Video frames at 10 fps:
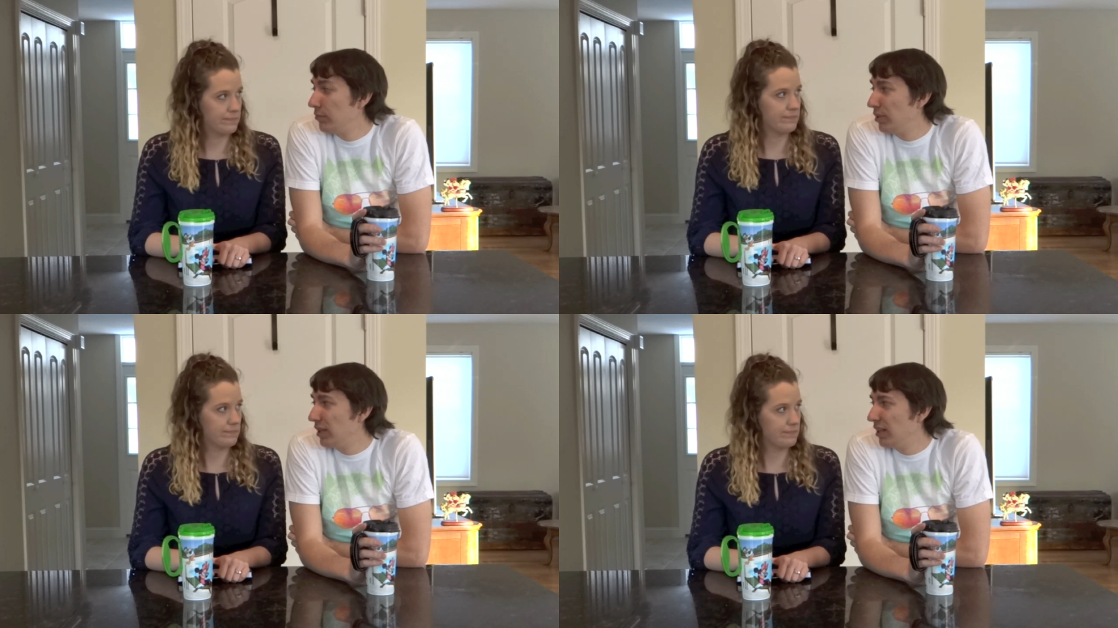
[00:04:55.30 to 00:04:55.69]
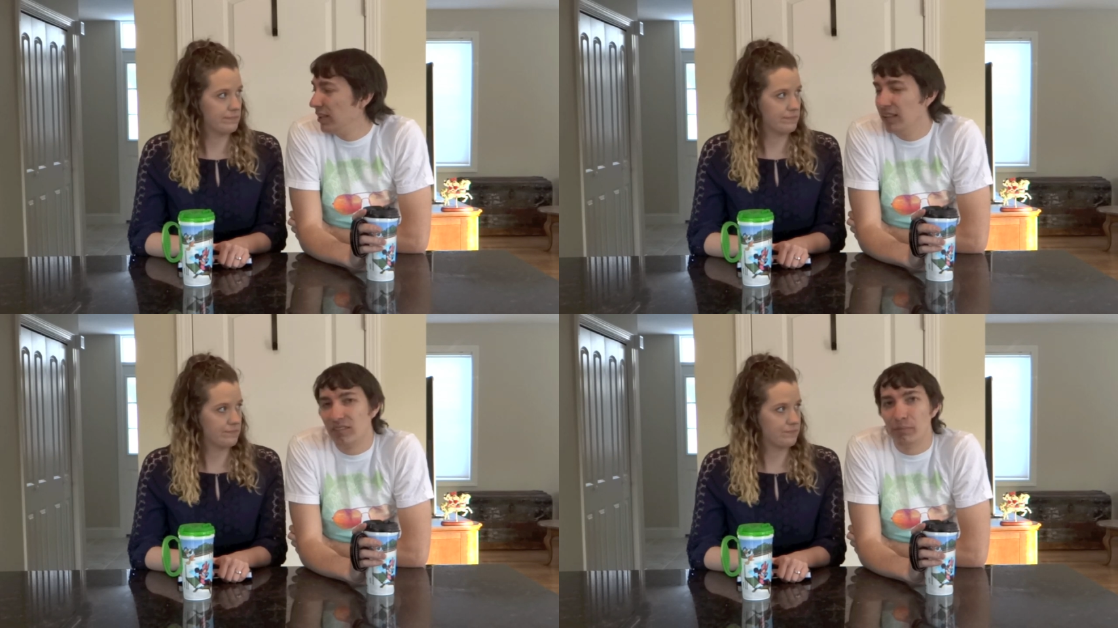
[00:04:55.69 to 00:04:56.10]
Speaker 1: but
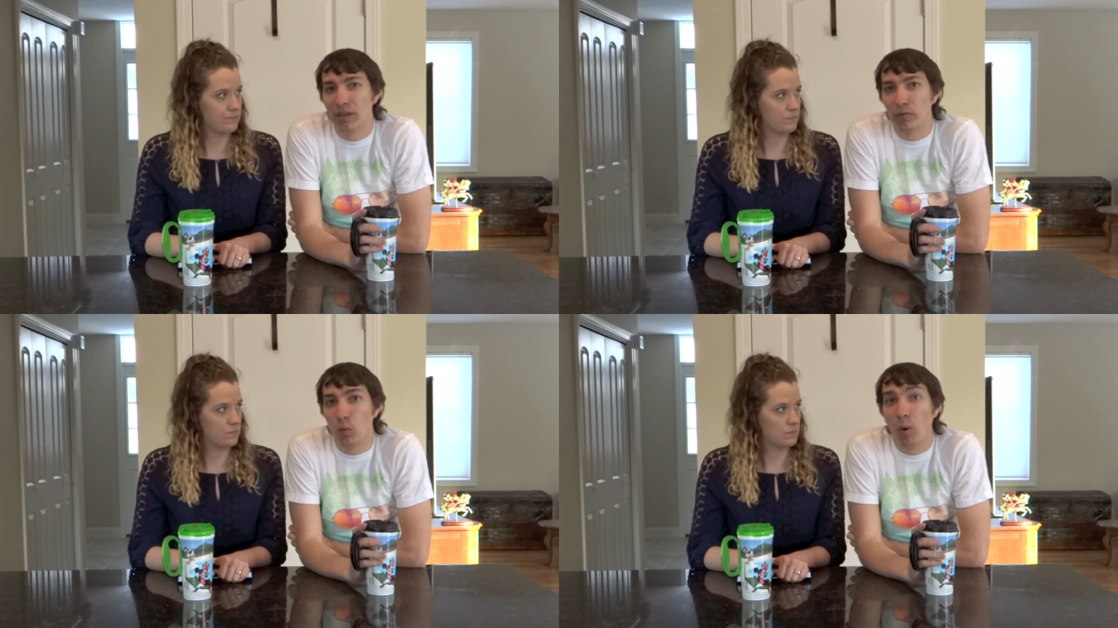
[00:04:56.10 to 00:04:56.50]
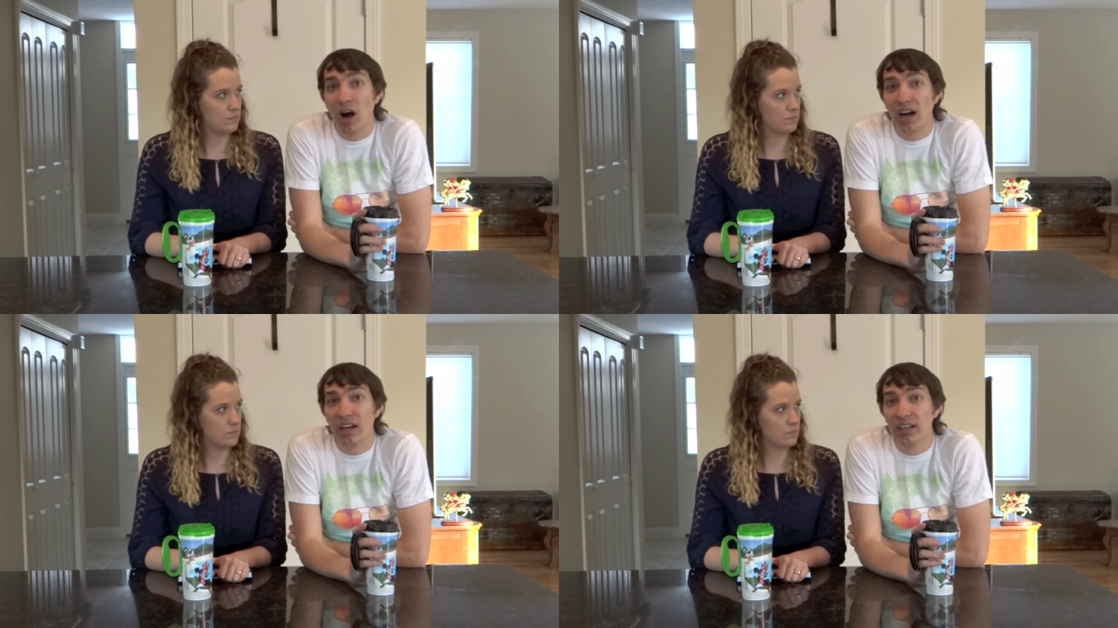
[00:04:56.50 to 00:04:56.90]
it's a bit of a
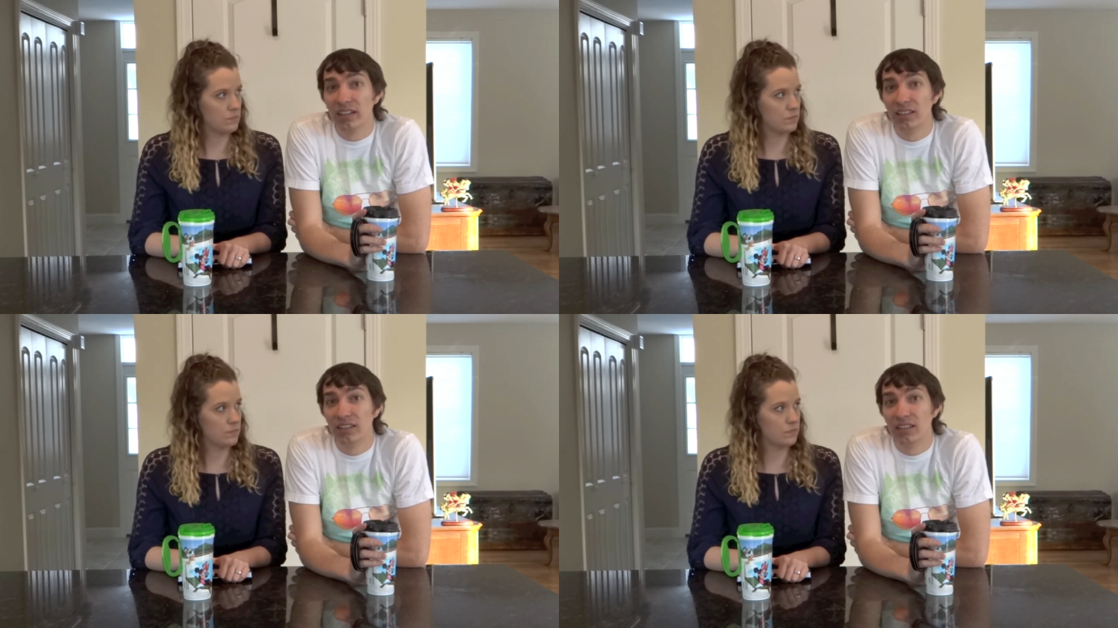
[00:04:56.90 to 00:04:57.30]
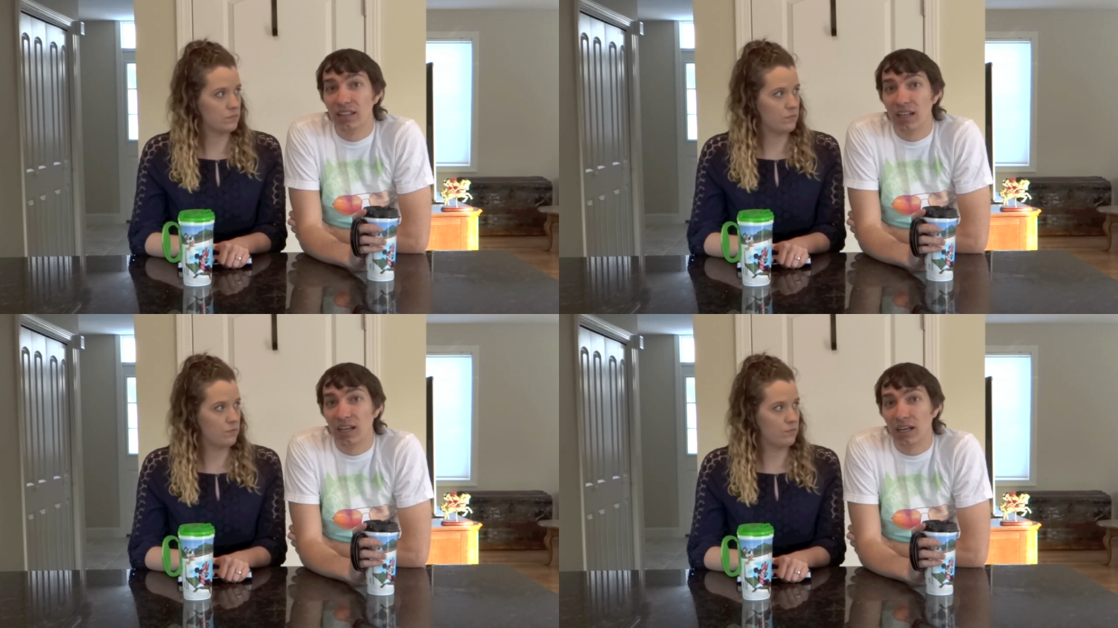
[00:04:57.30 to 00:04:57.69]
walk
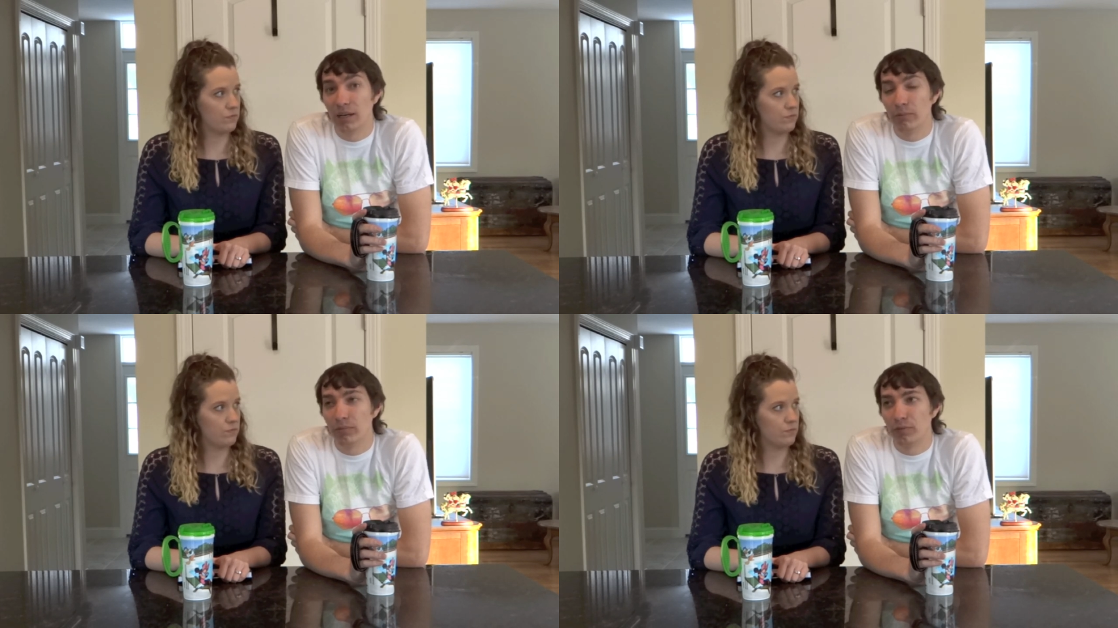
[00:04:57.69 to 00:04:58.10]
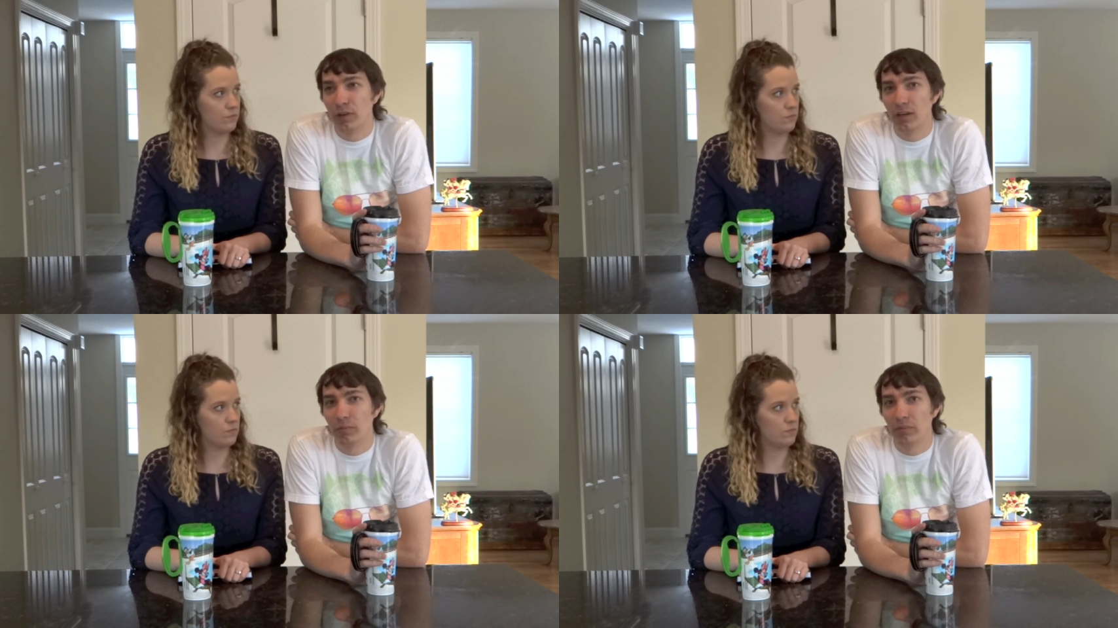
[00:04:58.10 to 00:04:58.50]

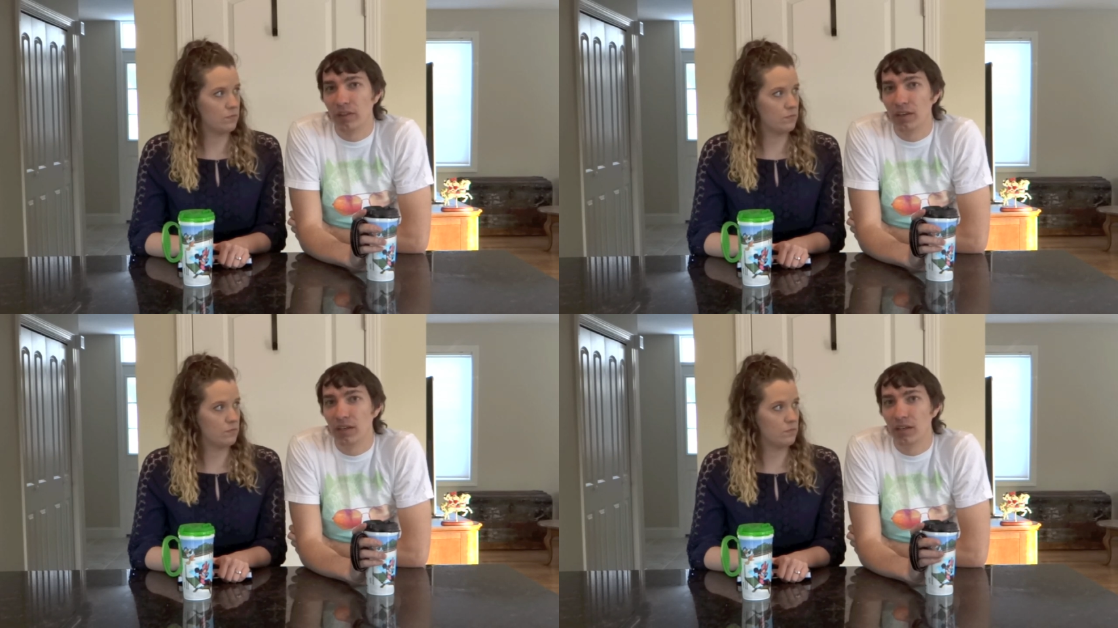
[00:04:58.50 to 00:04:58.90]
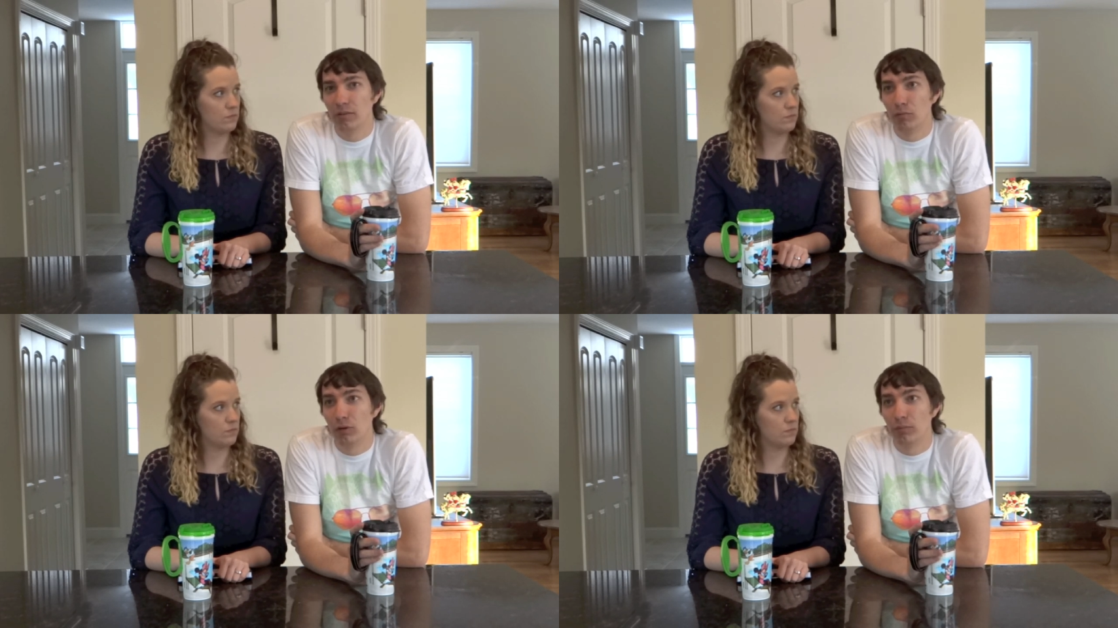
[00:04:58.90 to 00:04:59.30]
from the
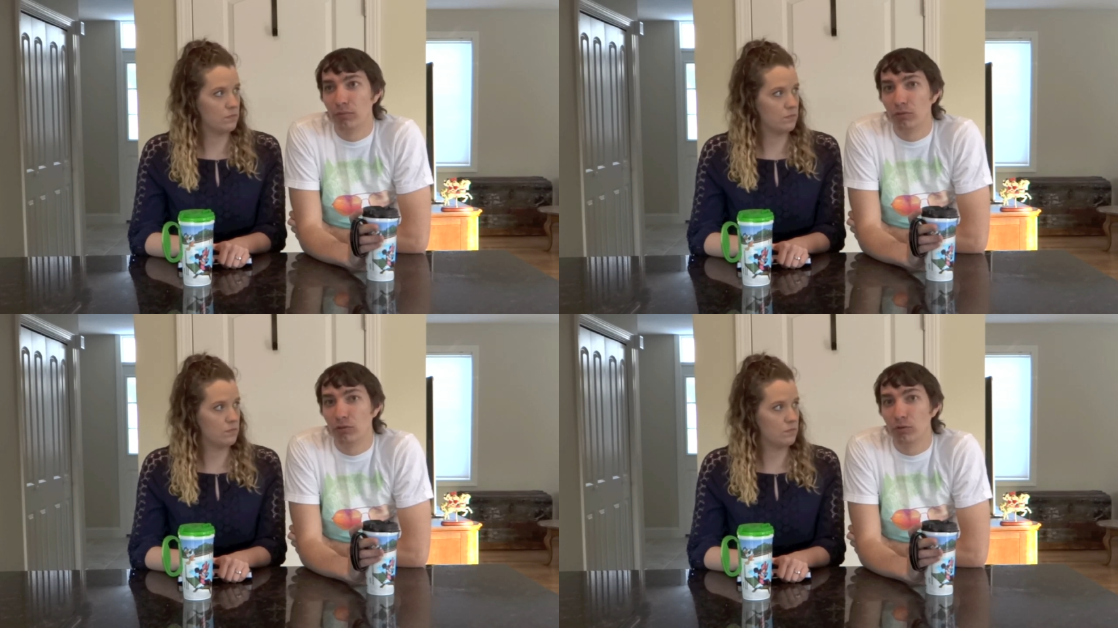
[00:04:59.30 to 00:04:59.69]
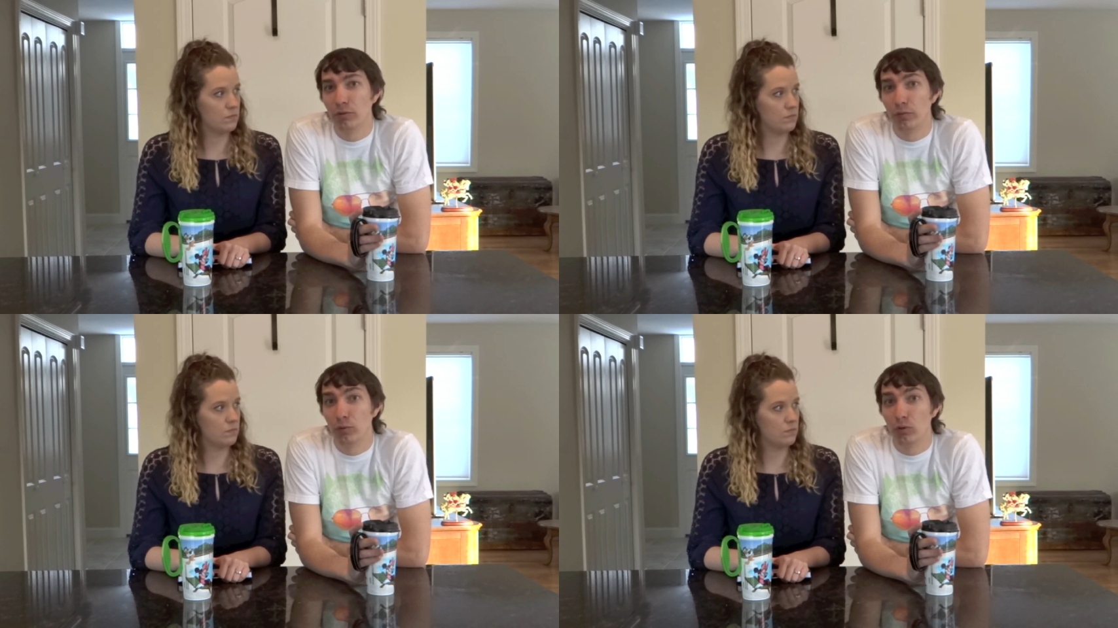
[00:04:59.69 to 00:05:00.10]
rooms to the
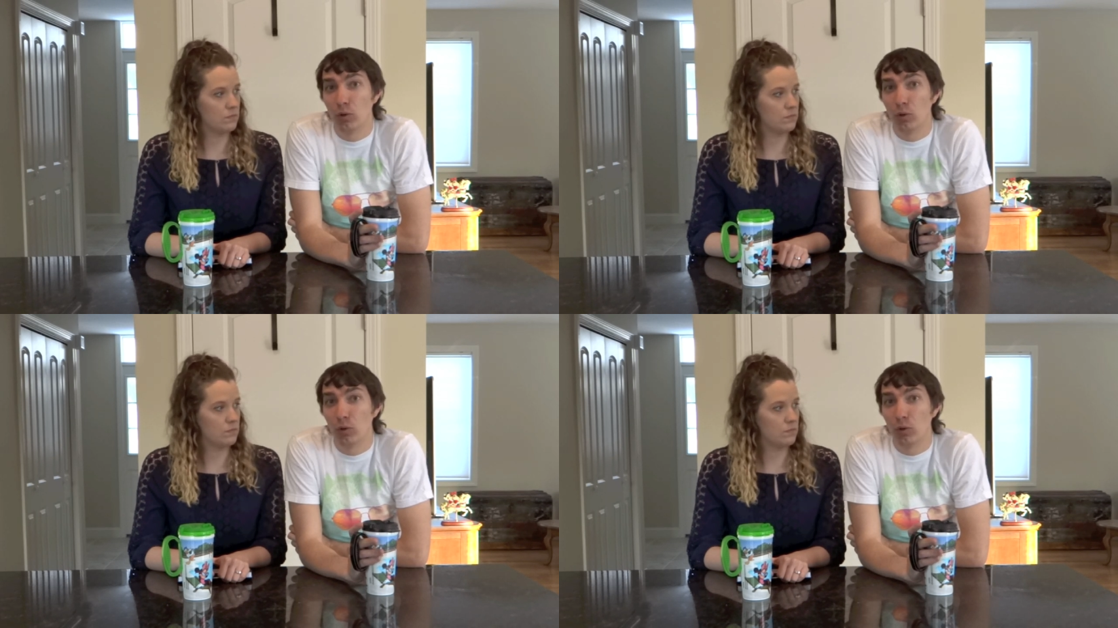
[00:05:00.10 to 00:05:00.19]
food